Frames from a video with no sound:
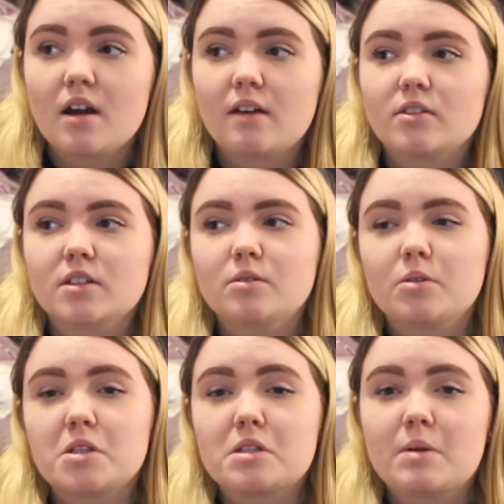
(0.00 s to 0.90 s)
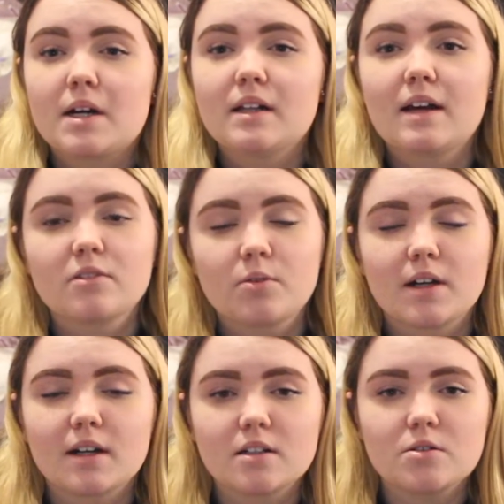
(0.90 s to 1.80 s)
every once in a while. I haven't
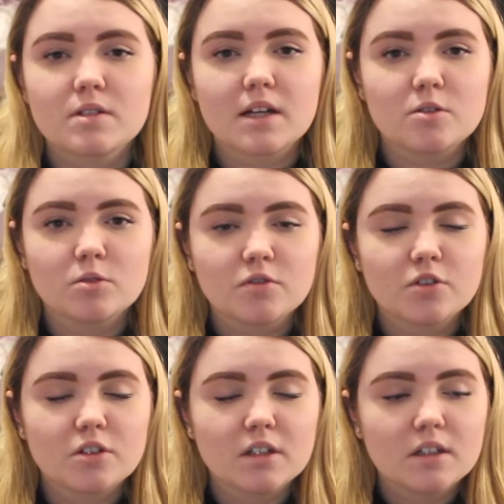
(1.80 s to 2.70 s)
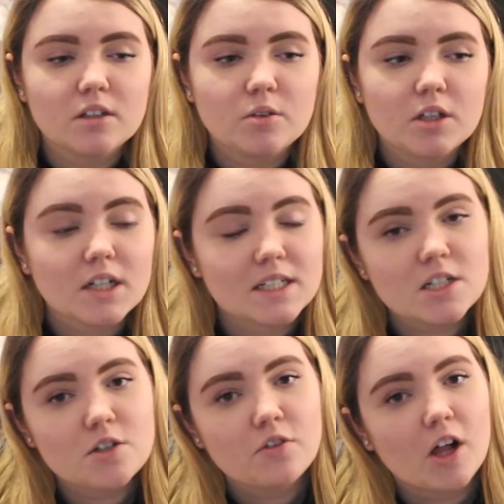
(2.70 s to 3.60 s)
quite got a new schedule for the new year. I
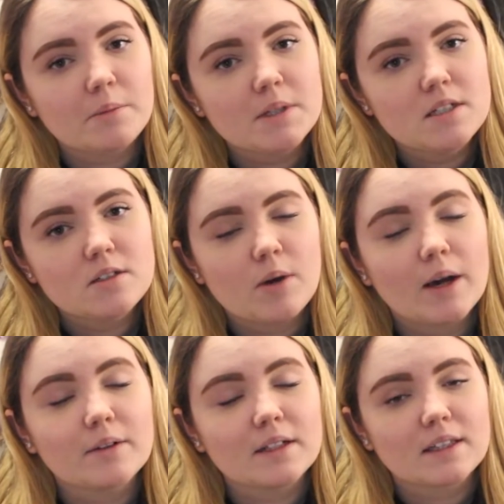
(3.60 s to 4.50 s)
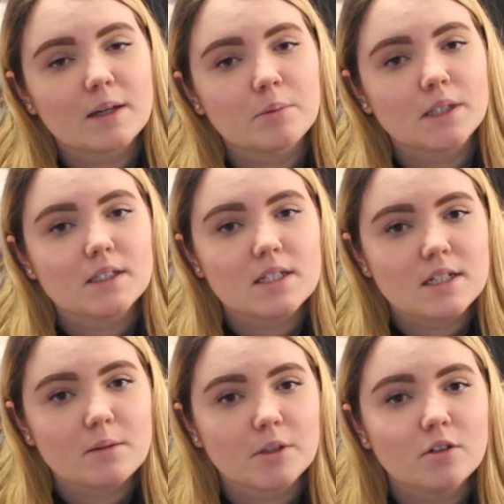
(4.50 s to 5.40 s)
did do Vlogmas, so I will link that playlist
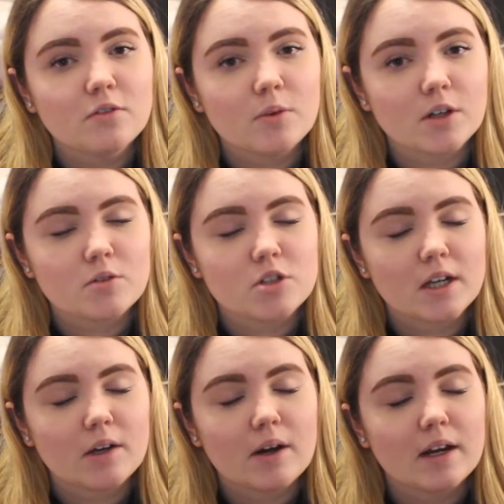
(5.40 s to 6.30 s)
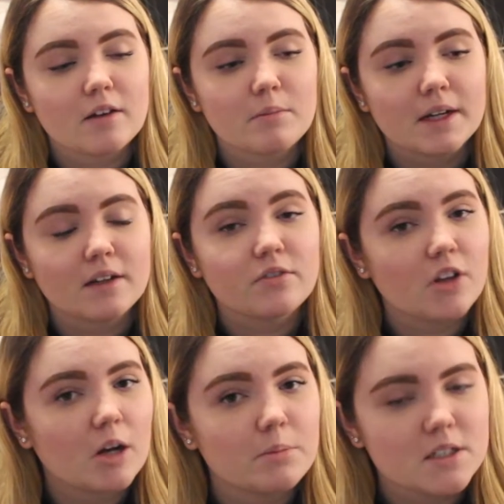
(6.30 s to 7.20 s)
down below if you want to go check out any of my
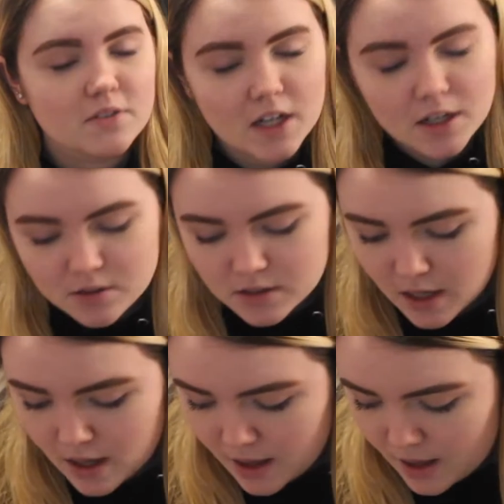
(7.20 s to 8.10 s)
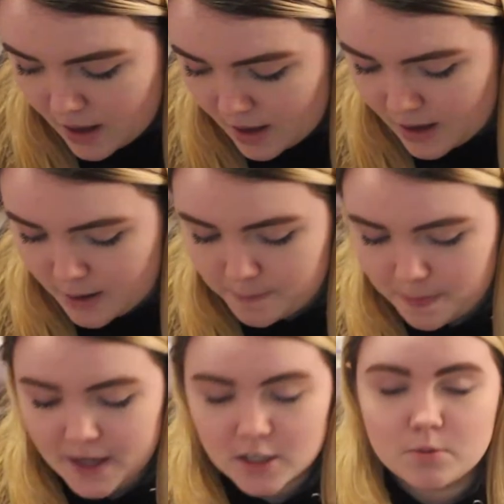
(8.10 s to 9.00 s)
Vlogmas videos.
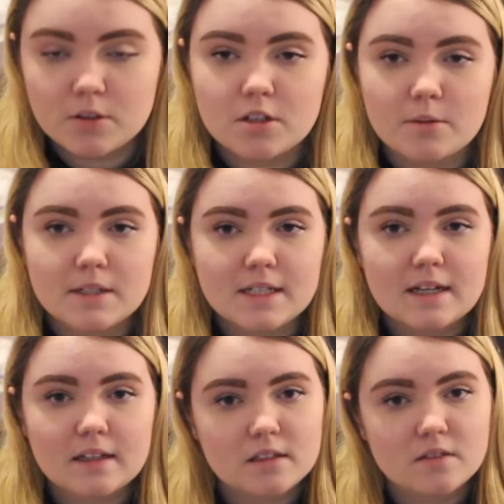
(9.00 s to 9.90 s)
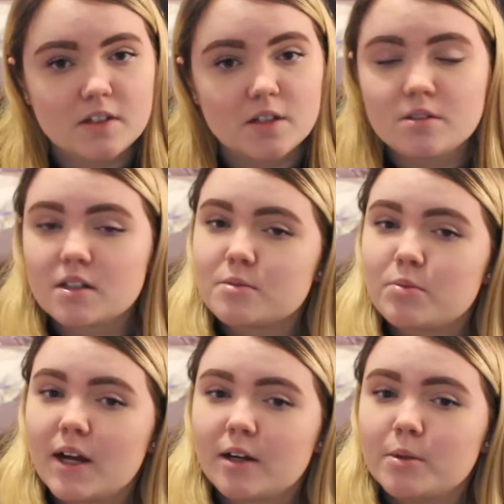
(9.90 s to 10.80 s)
Um, I just want to start by saying that this video is not to
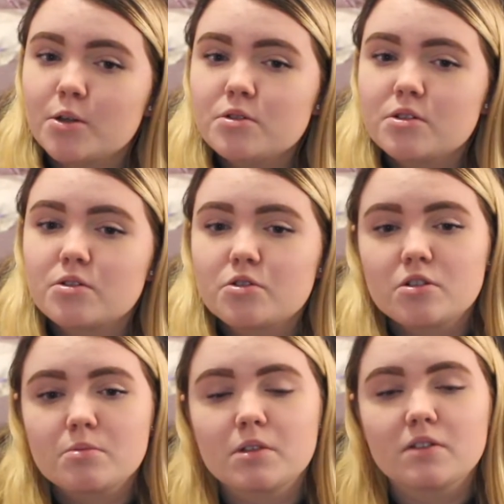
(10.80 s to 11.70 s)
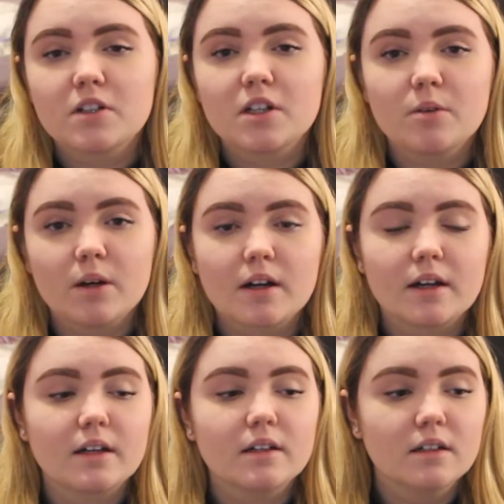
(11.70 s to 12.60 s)
brag or boast. This is just simply a video
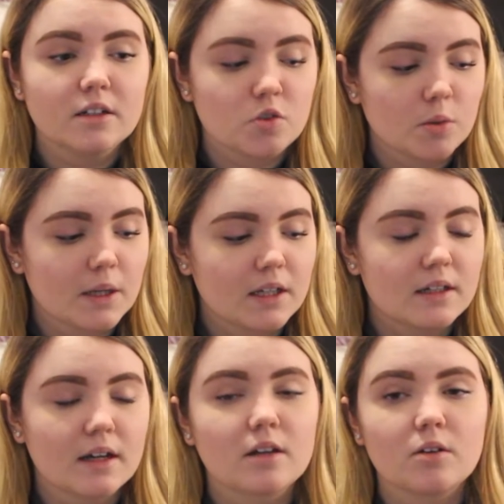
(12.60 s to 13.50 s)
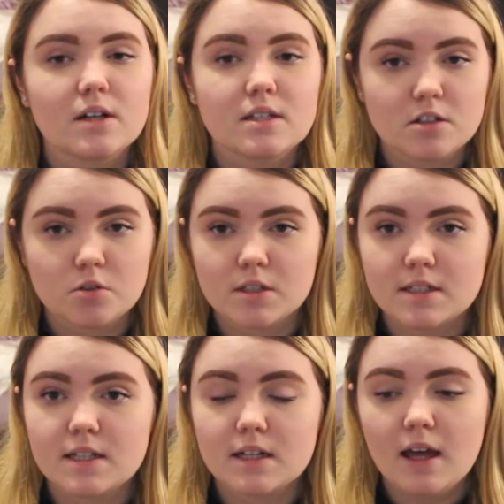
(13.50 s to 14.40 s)
I enjoy making and you guys enjoy
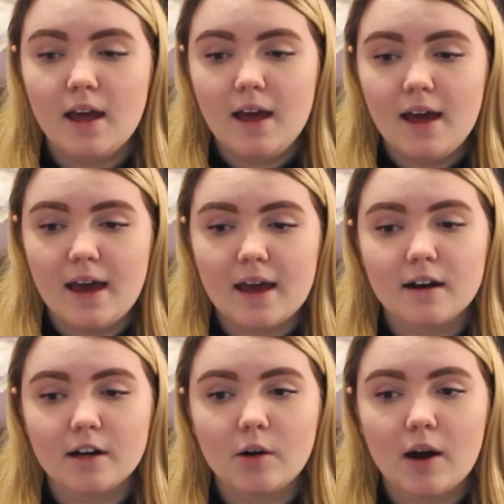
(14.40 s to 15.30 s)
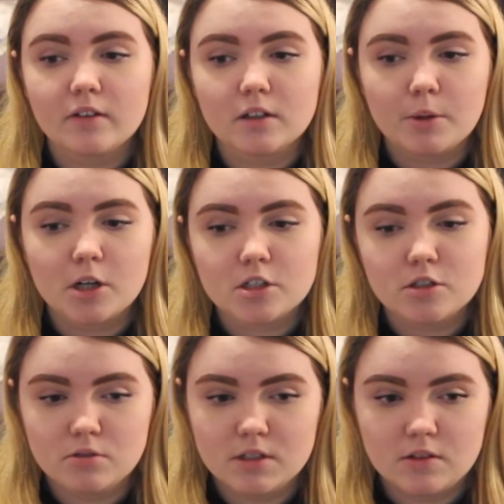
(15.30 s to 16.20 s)
seeing. And I know having a part
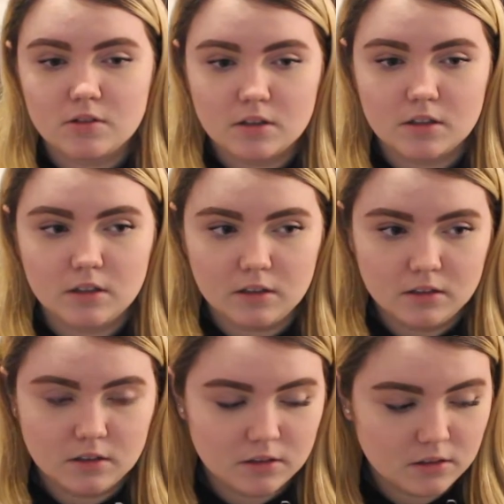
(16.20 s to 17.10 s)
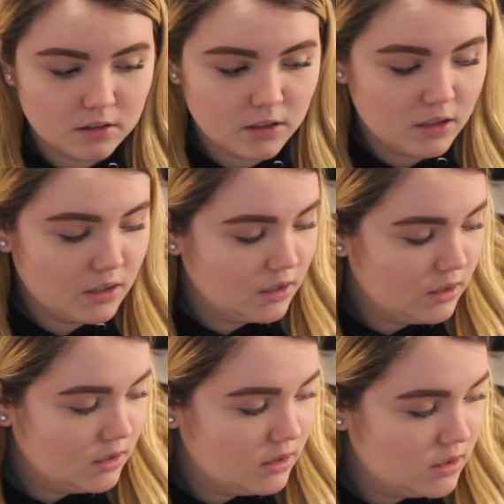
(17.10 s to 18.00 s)
two sounds a little
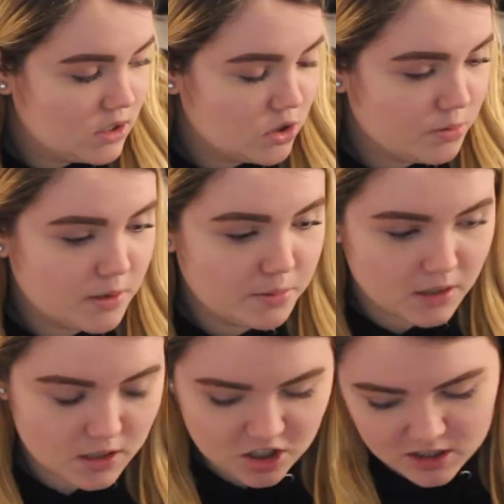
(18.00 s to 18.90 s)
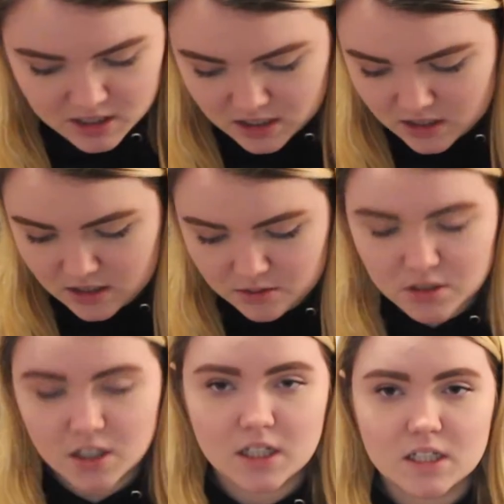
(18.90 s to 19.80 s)
stupid, but just it was
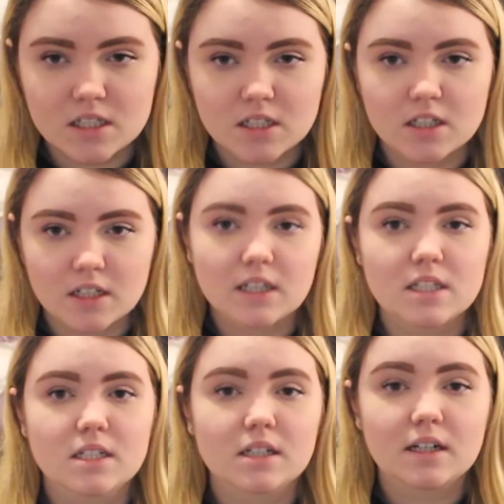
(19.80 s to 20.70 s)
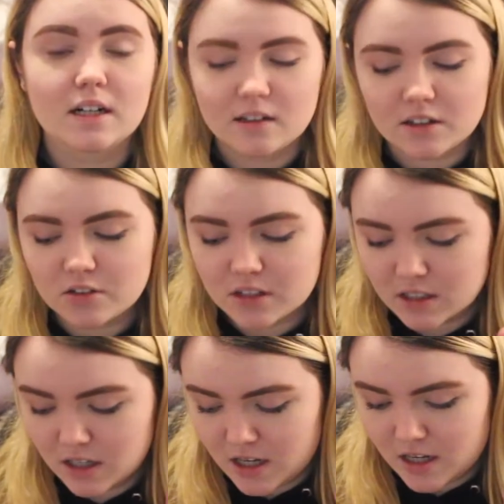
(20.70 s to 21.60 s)
a lot easier to get this done, and I
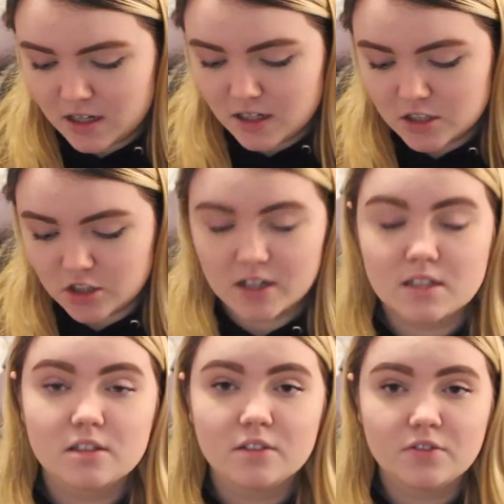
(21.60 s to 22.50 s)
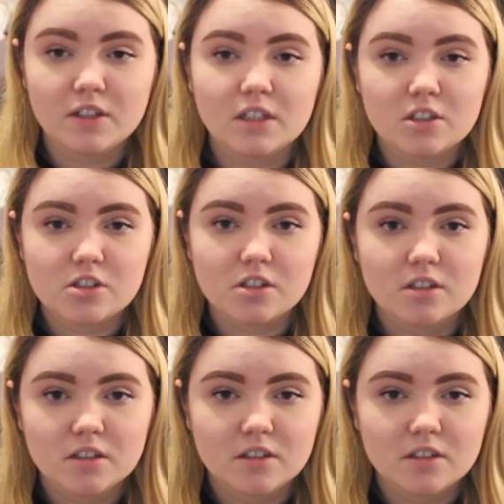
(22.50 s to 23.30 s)
literally just finished